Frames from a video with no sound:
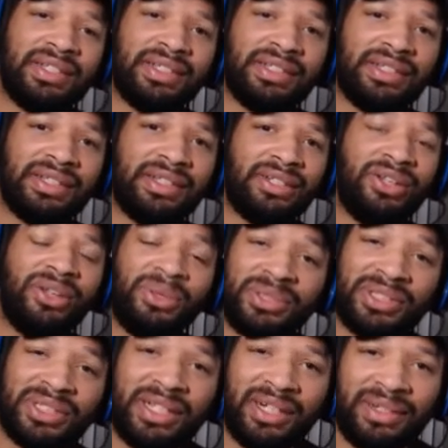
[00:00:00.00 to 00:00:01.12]
close
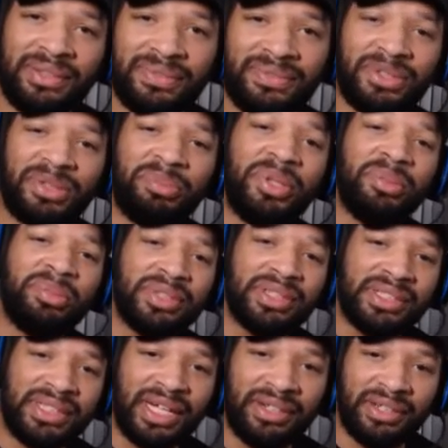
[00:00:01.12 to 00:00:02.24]
enough, the people in the town
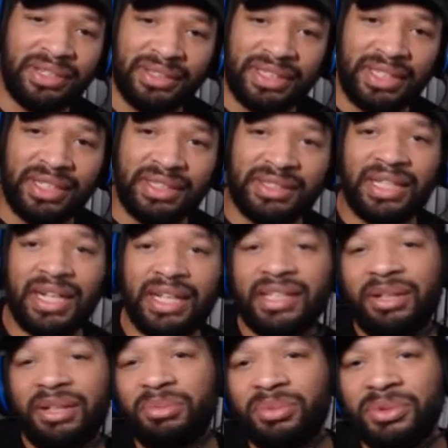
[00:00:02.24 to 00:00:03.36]
heard the gunshot, they
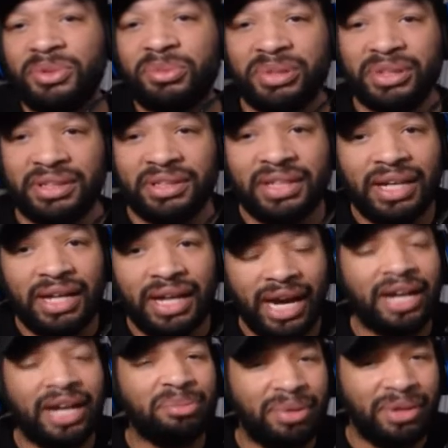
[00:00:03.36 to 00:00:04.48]
will be
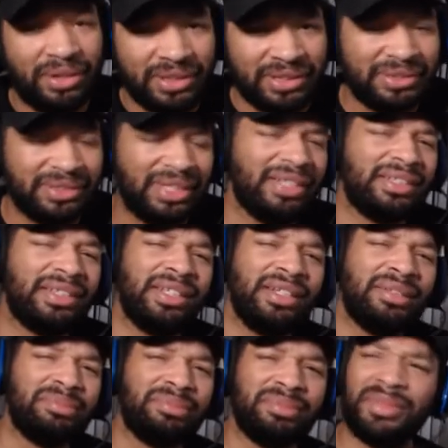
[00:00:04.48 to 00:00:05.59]
eyeballing you like,
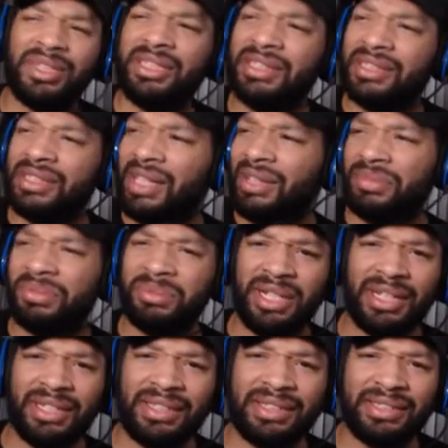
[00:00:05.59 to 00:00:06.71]
damn, he just came from where that
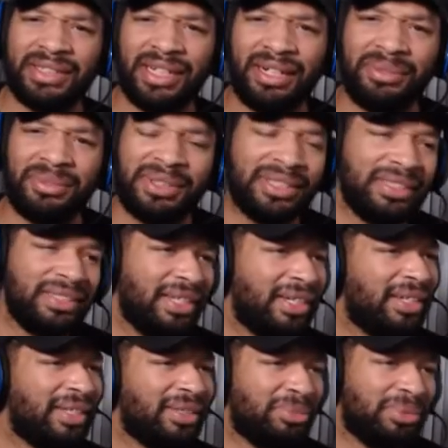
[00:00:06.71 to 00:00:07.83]
gunshot was.
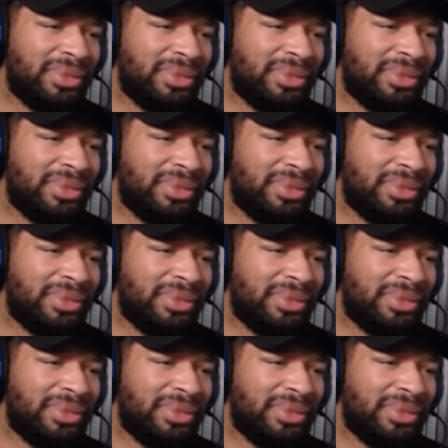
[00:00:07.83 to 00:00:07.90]
Which,